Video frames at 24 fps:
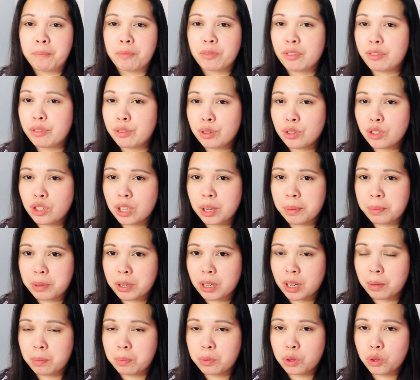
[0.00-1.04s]
food
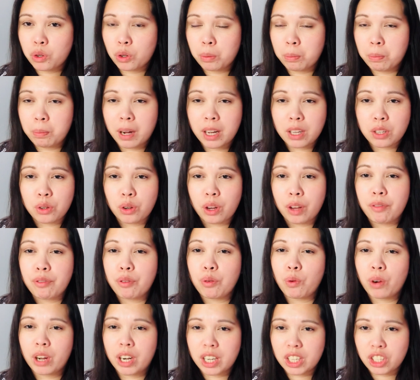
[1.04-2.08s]
subscription box, so if you
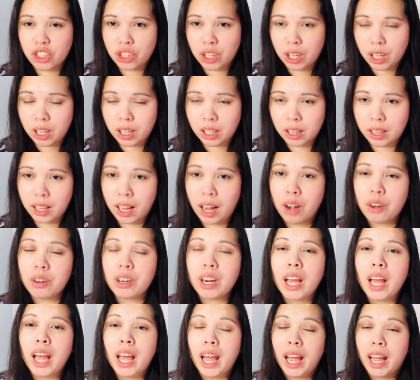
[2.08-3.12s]
want to check it out,
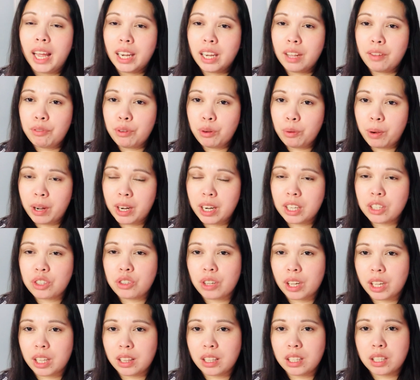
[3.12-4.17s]
and if you want to
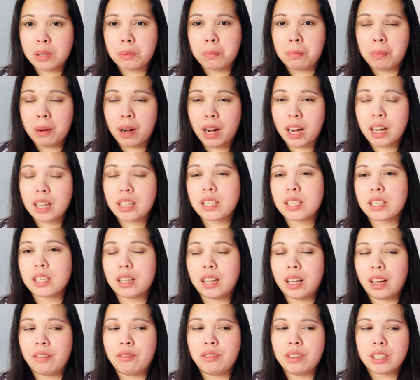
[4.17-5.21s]
try this box,
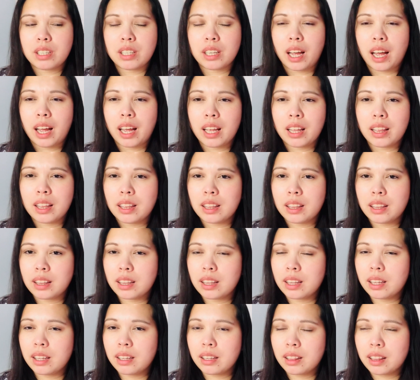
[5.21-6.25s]
lovelies, I
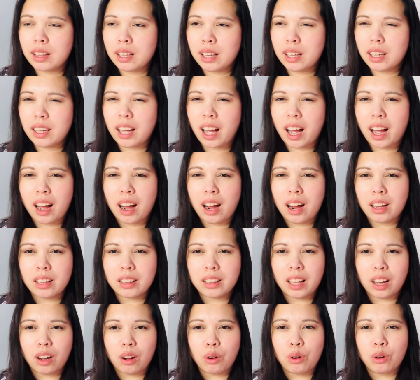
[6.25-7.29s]
think
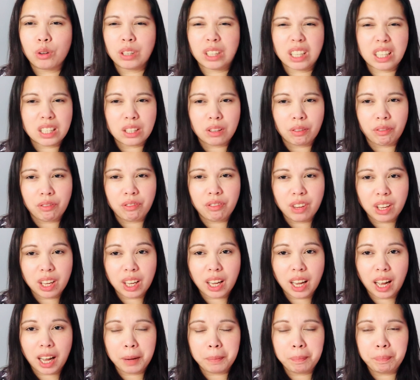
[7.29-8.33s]
the code is
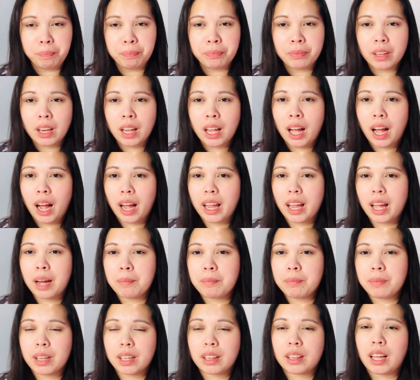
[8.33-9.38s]
vegan. I
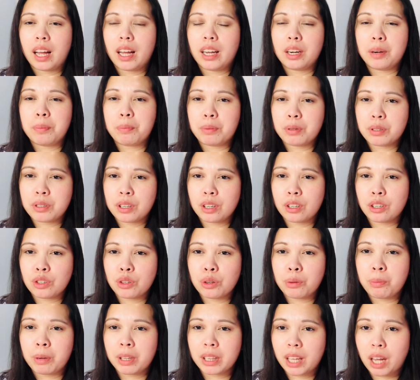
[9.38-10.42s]
am not 100% sure,
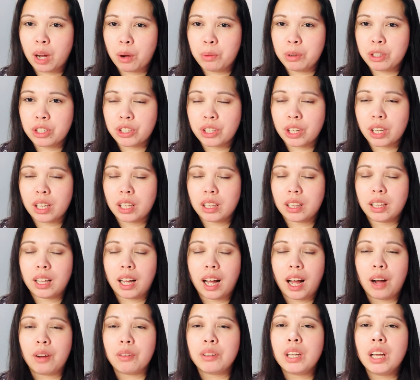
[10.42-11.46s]
but I will check it
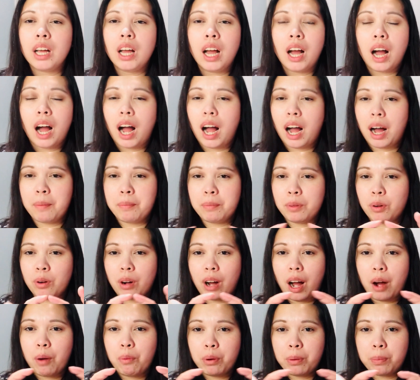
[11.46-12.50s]
out.
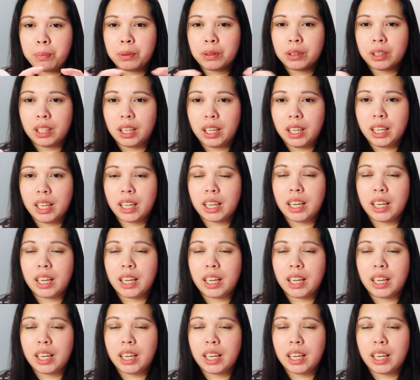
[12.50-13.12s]
I will put the link